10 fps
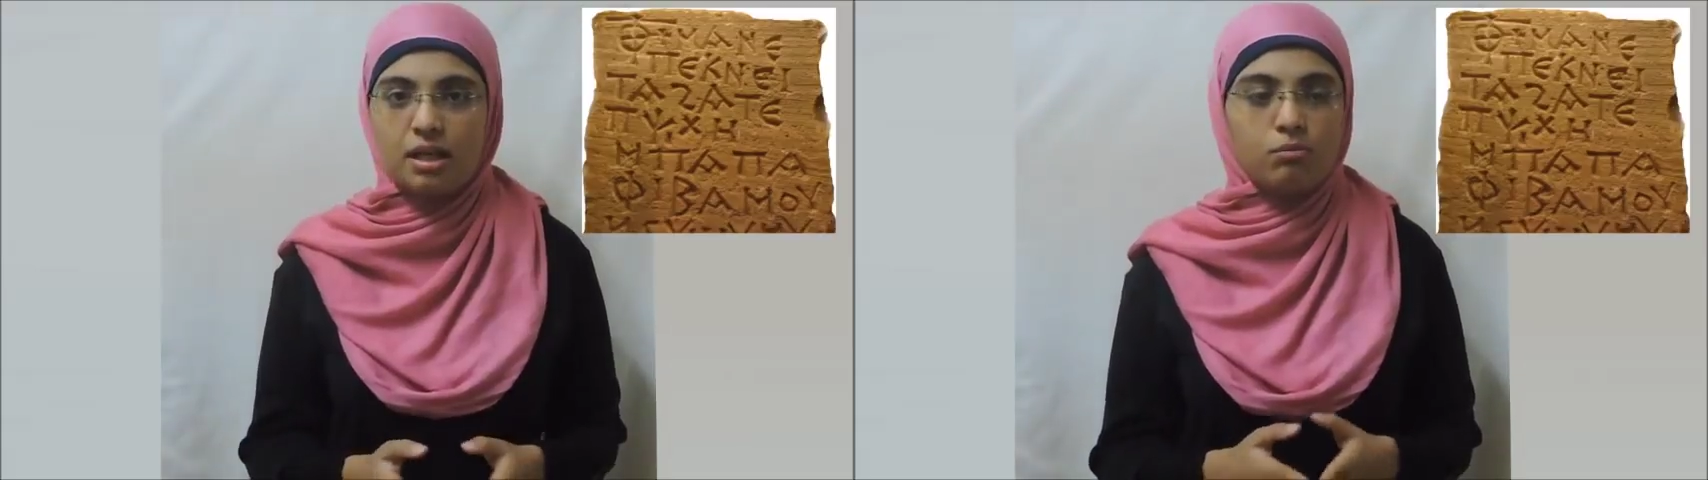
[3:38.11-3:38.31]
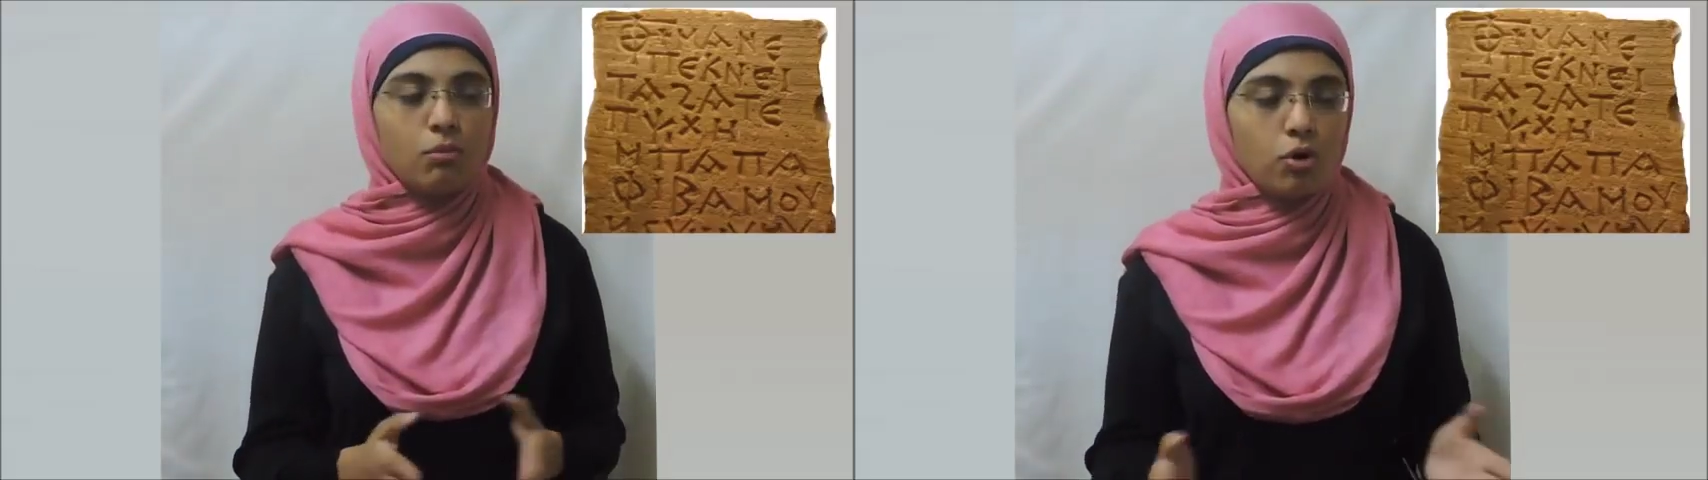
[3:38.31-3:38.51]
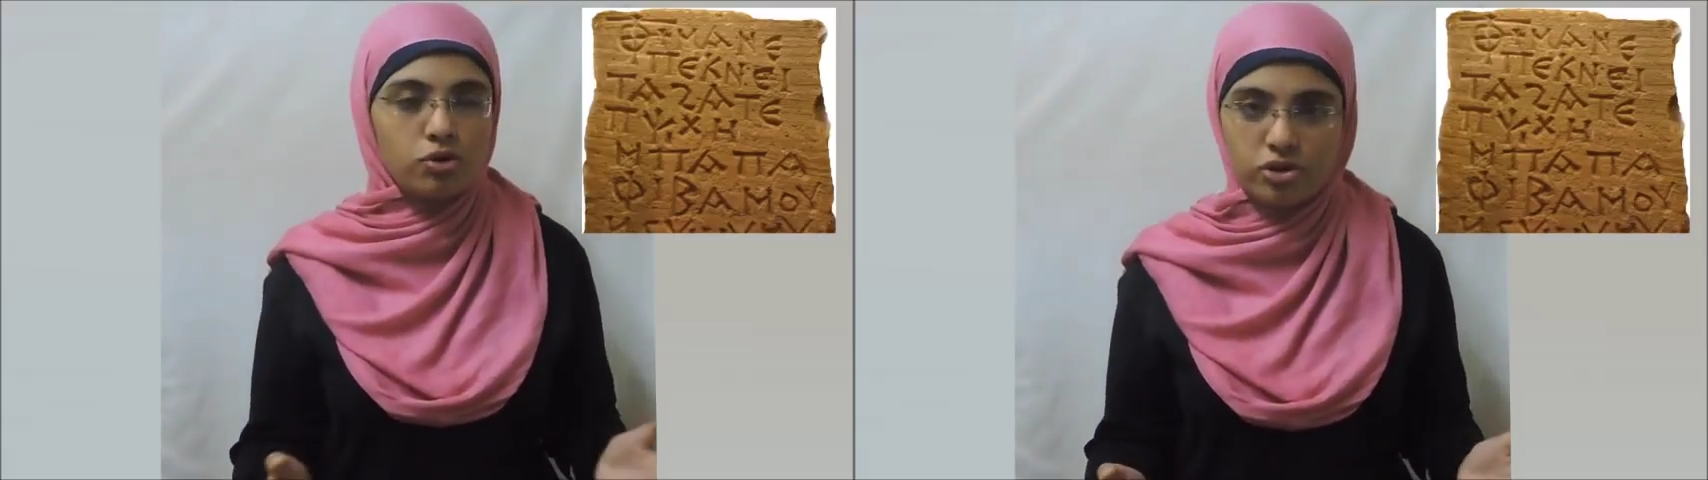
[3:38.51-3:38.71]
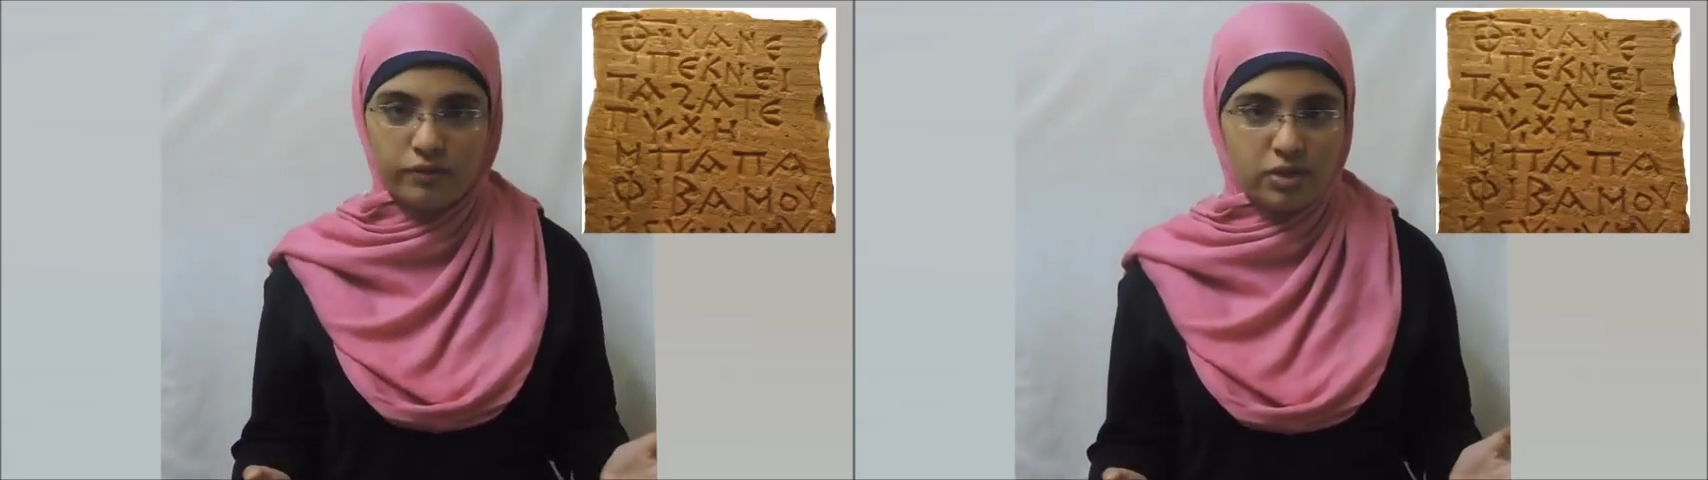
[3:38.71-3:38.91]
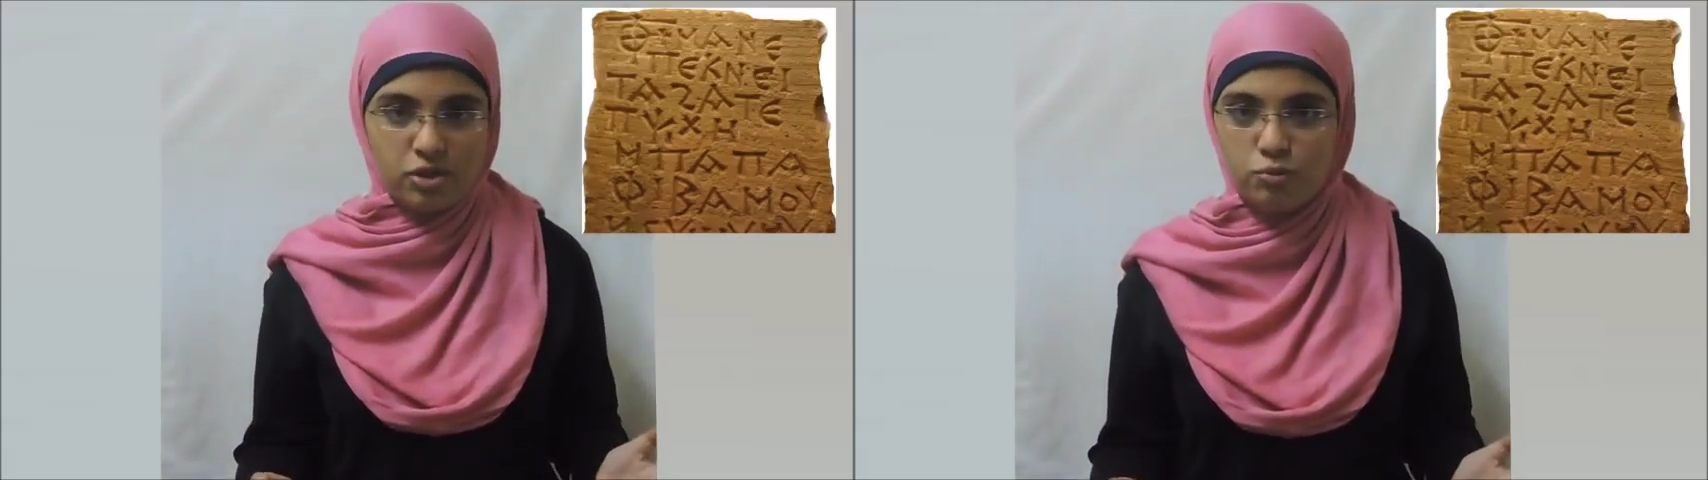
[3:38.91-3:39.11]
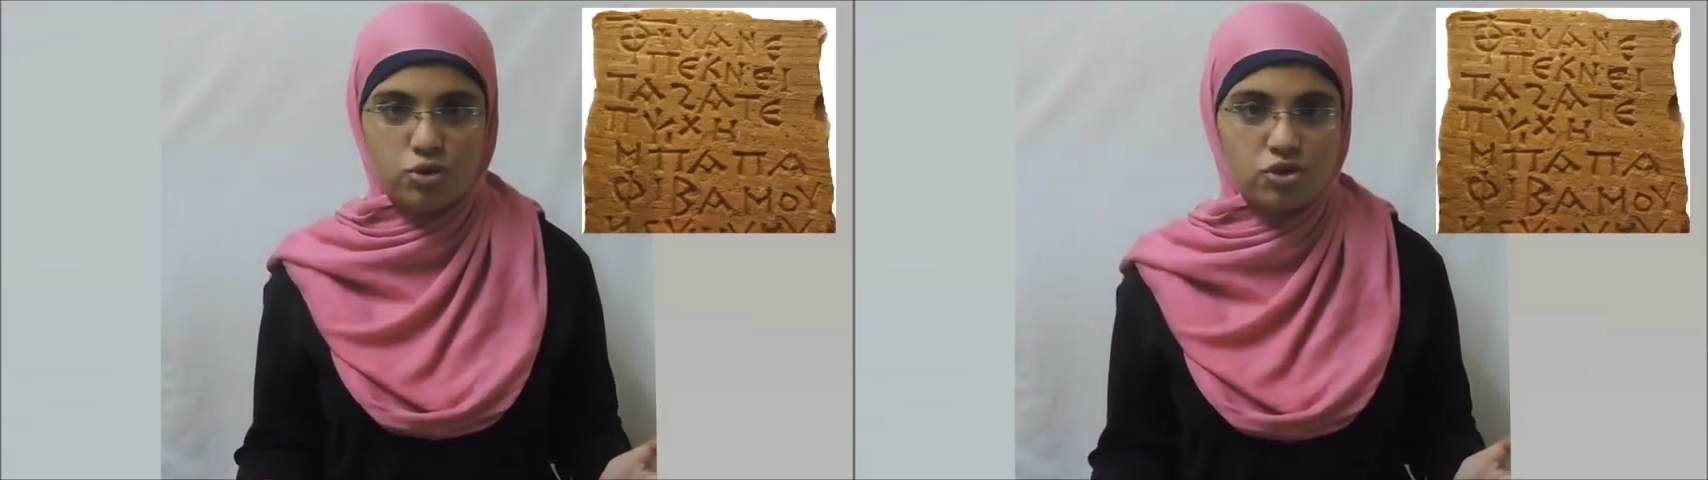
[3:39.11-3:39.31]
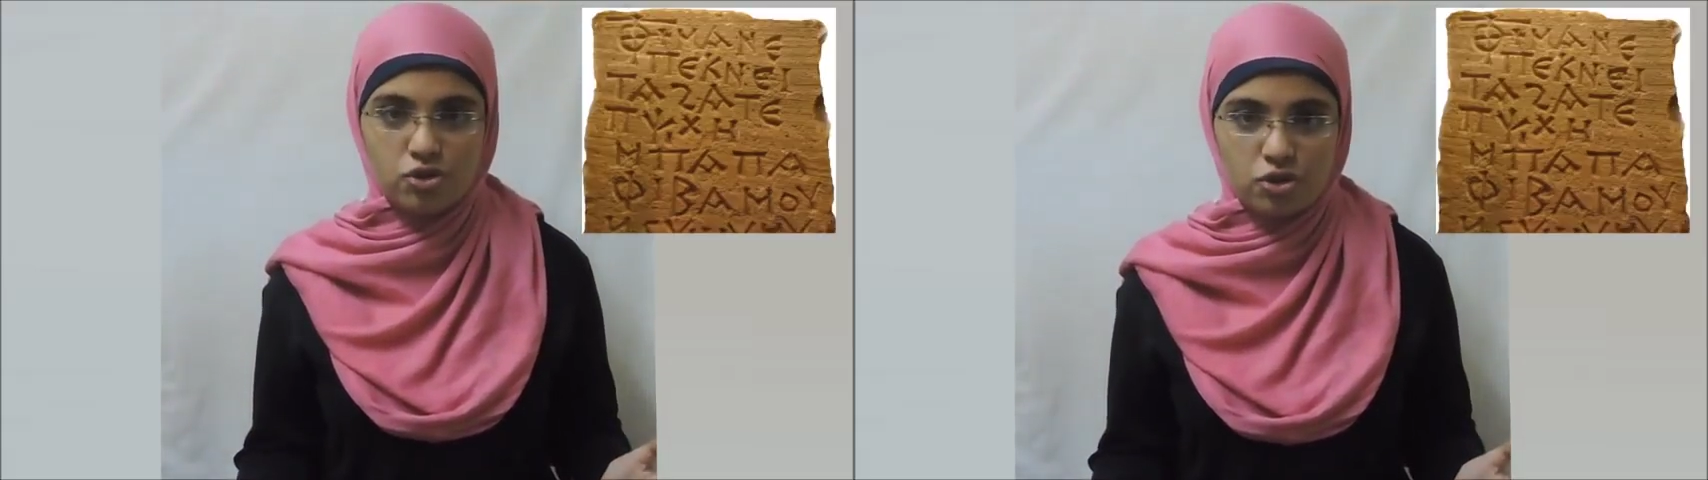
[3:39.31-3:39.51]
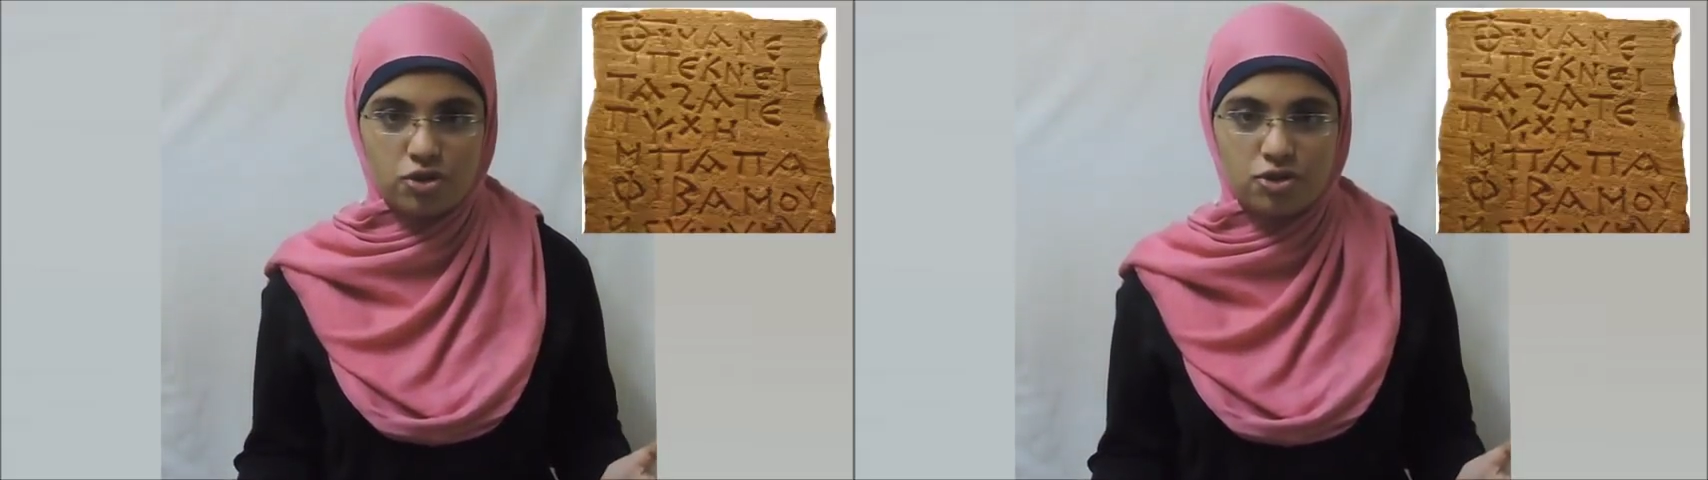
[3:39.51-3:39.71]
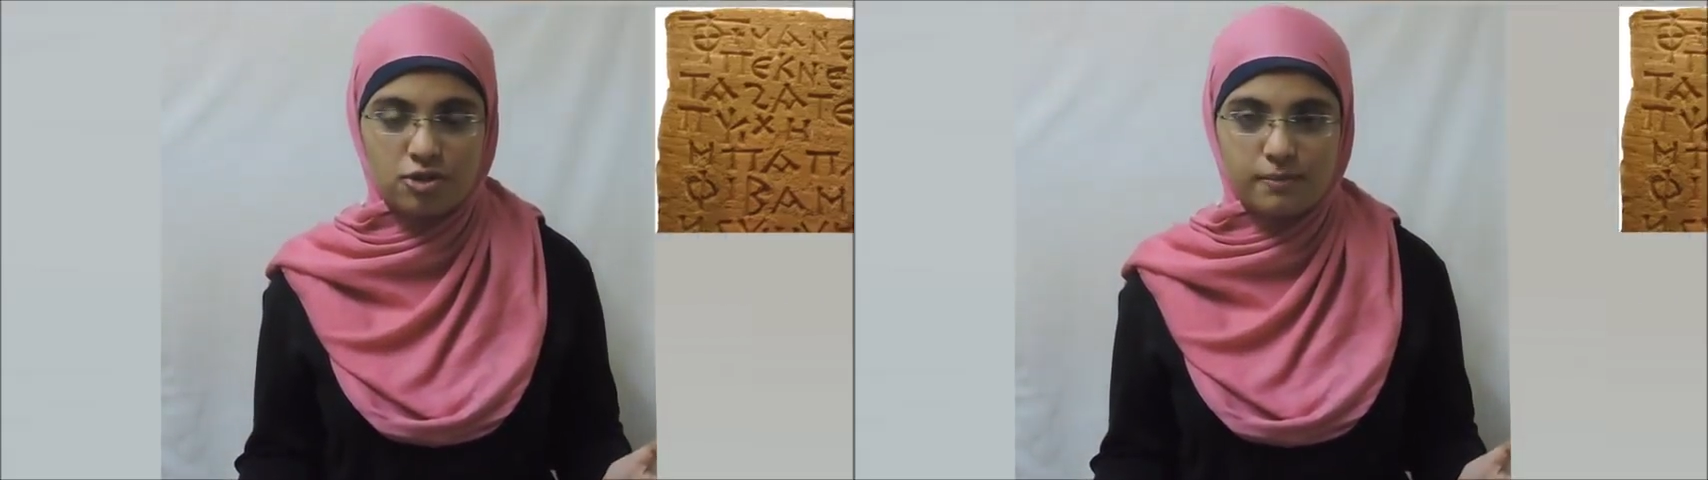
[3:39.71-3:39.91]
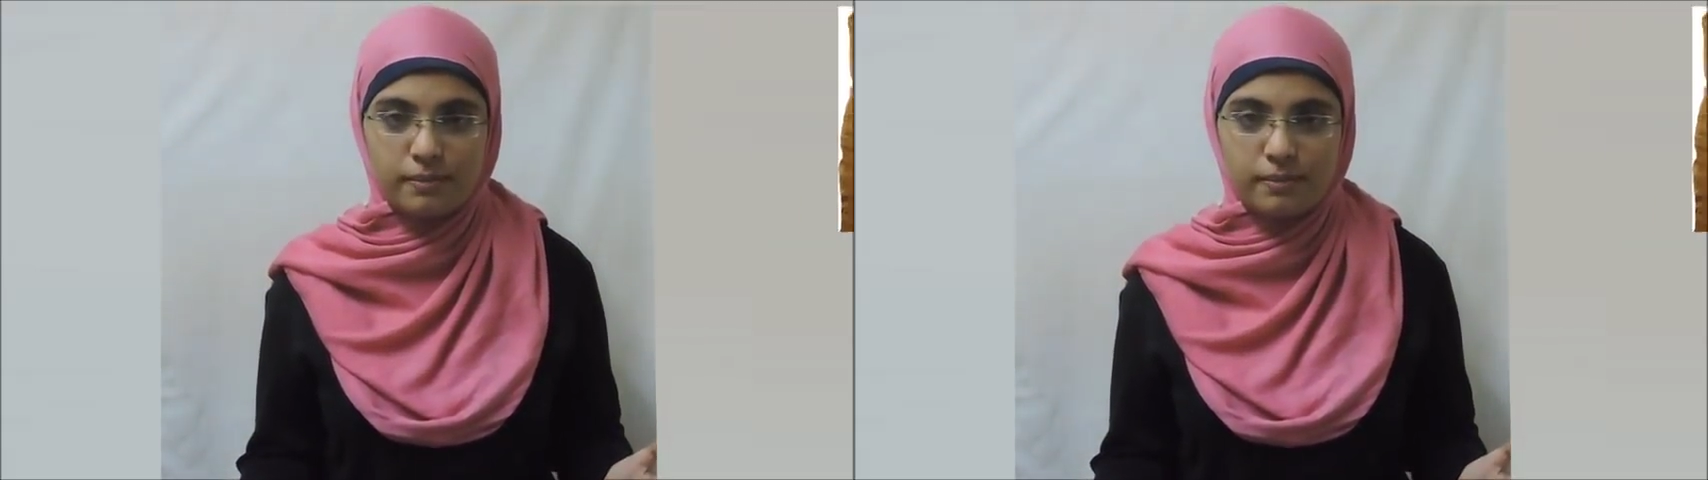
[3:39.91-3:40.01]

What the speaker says: in most of the Egyptian churches.